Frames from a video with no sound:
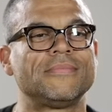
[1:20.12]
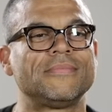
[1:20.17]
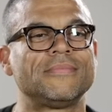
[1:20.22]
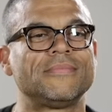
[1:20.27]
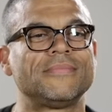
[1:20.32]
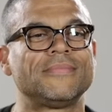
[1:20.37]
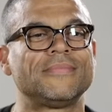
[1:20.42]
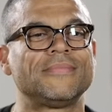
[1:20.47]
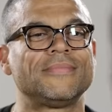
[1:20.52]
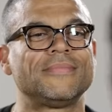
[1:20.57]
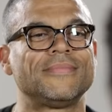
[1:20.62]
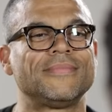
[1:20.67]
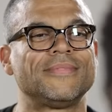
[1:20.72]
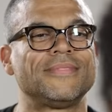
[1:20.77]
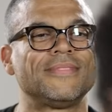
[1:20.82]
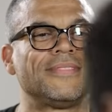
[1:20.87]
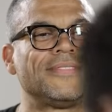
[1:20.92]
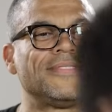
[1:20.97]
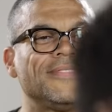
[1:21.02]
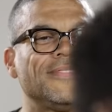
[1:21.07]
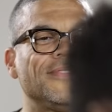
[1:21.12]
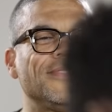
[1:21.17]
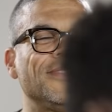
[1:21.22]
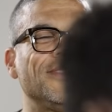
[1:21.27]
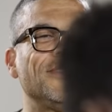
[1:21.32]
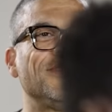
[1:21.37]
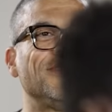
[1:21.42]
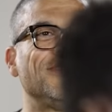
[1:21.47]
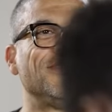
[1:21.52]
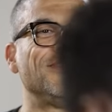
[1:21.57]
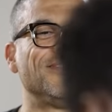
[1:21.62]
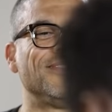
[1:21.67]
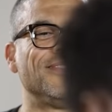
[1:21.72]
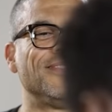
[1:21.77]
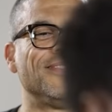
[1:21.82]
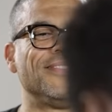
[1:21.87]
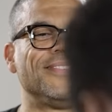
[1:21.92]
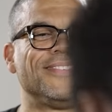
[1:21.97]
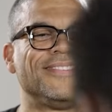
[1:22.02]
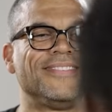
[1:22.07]

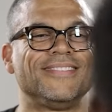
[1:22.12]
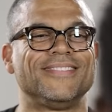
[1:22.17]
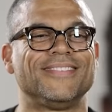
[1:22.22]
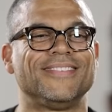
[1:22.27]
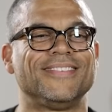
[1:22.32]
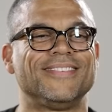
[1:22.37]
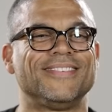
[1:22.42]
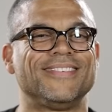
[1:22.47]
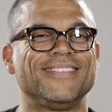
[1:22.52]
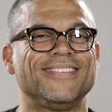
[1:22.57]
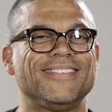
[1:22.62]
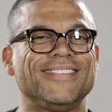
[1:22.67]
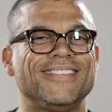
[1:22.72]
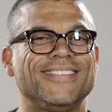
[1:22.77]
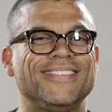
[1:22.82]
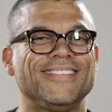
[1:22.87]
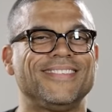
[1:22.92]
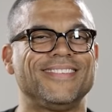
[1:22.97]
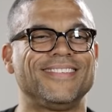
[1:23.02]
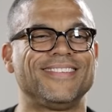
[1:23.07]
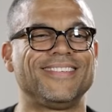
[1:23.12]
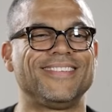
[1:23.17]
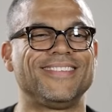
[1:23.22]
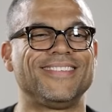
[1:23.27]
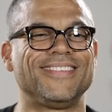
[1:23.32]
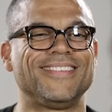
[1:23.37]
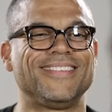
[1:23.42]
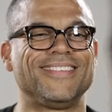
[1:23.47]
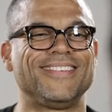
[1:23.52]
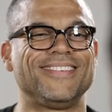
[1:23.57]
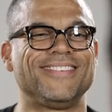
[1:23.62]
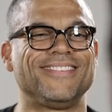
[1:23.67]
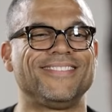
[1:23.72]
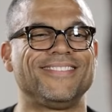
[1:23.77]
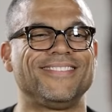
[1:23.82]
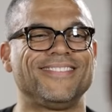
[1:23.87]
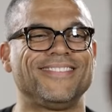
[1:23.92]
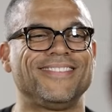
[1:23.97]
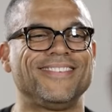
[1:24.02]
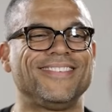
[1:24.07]

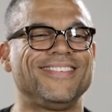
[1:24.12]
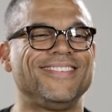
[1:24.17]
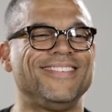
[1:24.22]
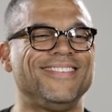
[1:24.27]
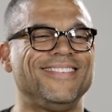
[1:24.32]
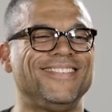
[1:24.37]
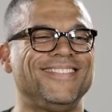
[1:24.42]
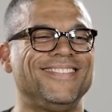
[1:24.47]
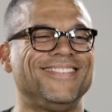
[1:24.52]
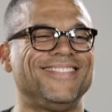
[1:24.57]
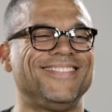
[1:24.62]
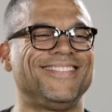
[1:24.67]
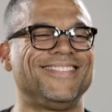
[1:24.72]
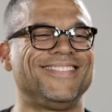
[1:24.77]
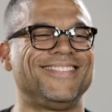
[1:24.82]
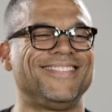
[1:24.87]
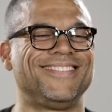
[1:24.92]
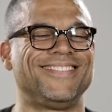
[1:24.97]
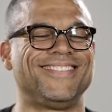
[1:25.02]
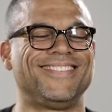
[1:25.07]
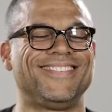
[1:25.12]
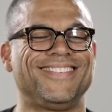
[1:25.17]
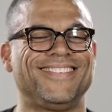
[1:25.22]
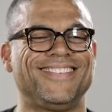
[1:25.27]
(not speaking)